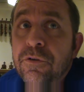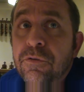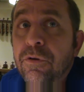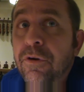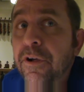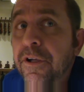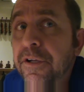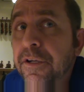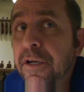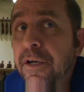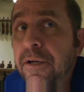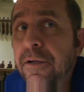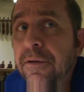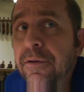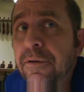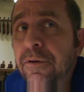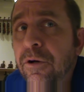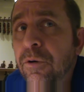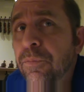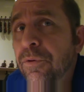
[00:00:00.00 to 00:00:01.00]

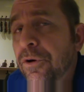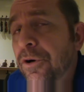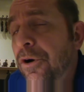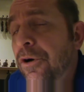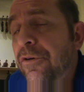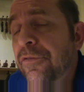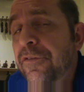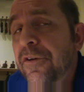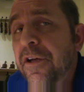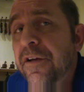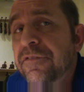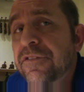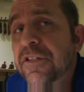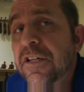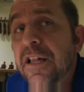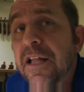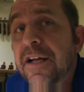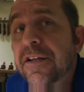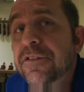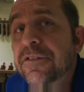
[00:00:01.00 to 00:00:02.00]
Eroica or Prokofiev's
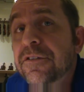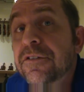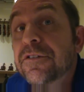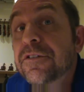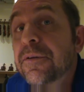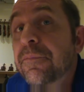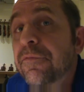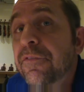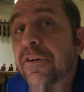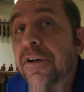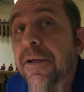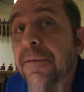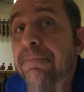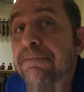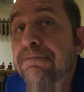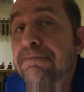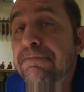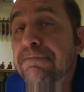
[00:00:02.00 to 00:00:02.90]
Classical Symphony.